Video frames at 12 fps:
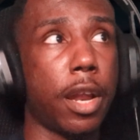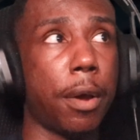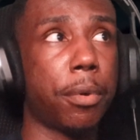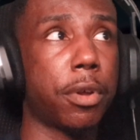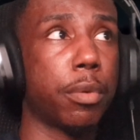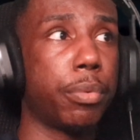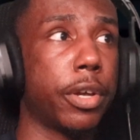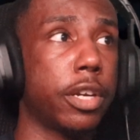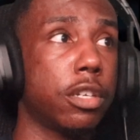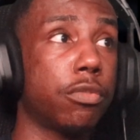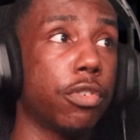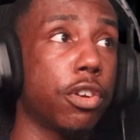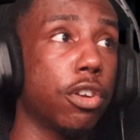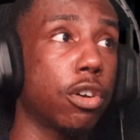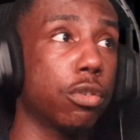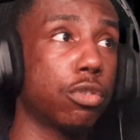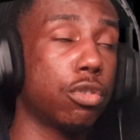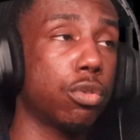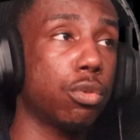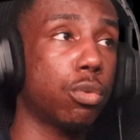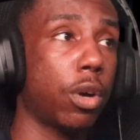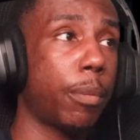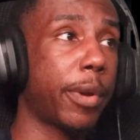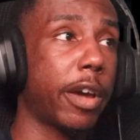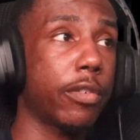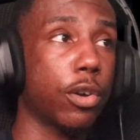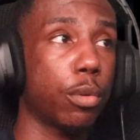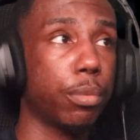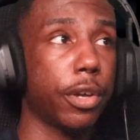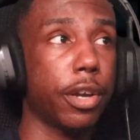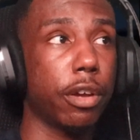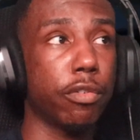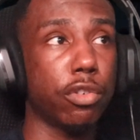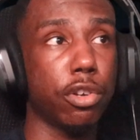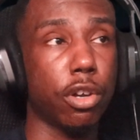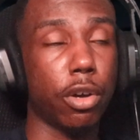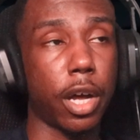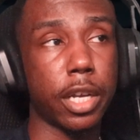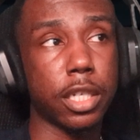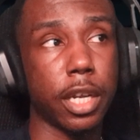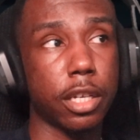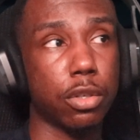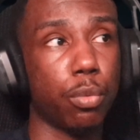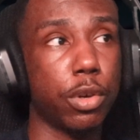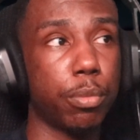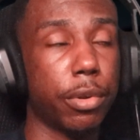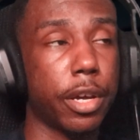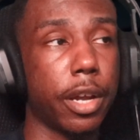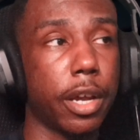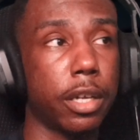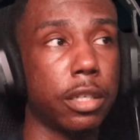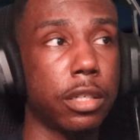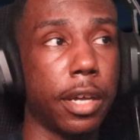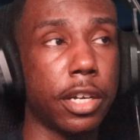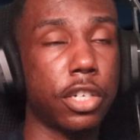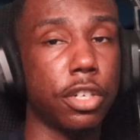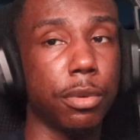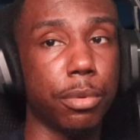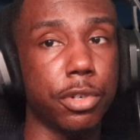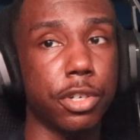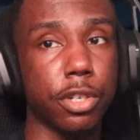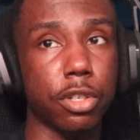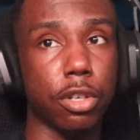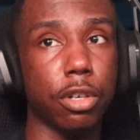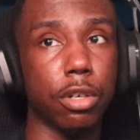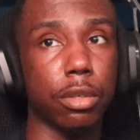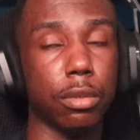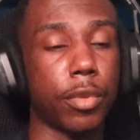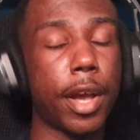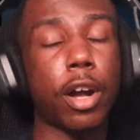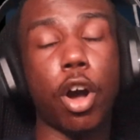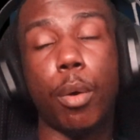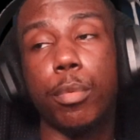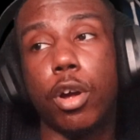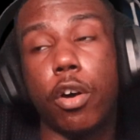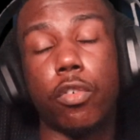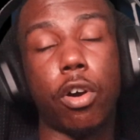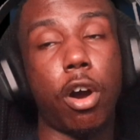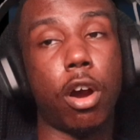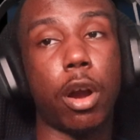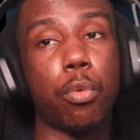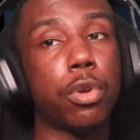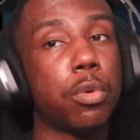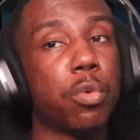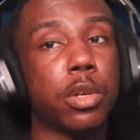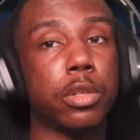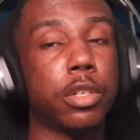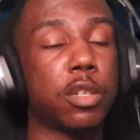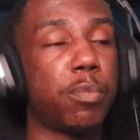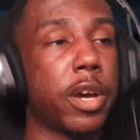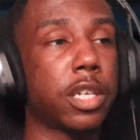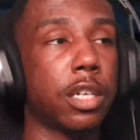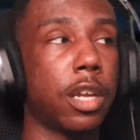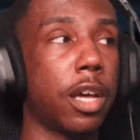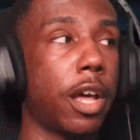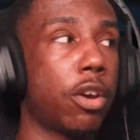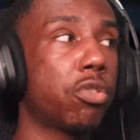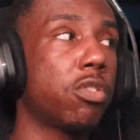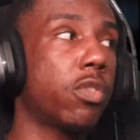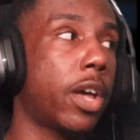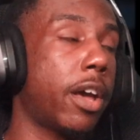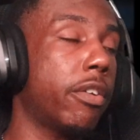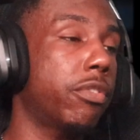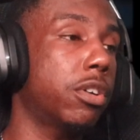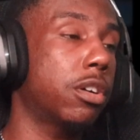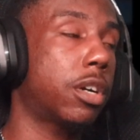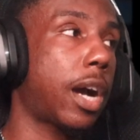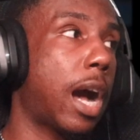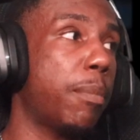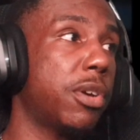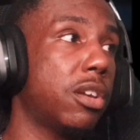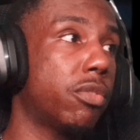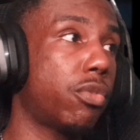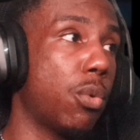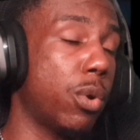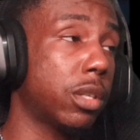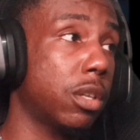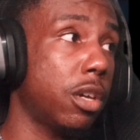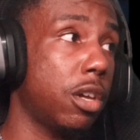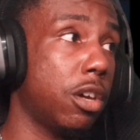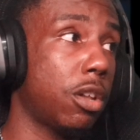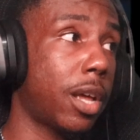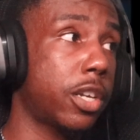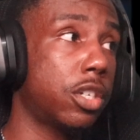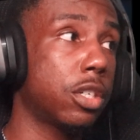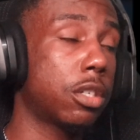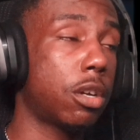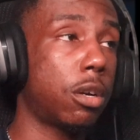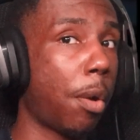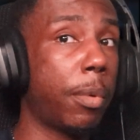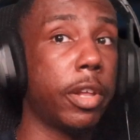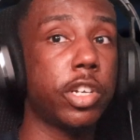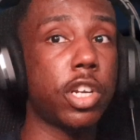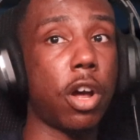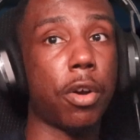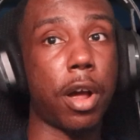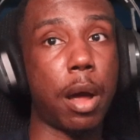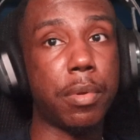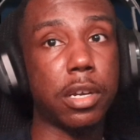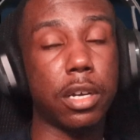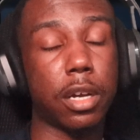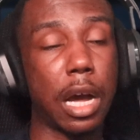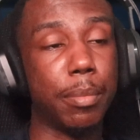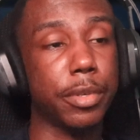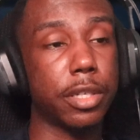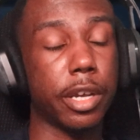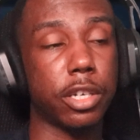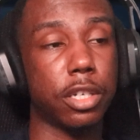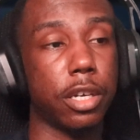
Now I'm gonna play this video too. I'm not even gonna play that video. I just had to replay that because that shit was just uh, that caught me off guard. I really wasn't expecting that. I don't even have a comment for what the hell I just saw. I'm gonna let y'all comment in the comment section.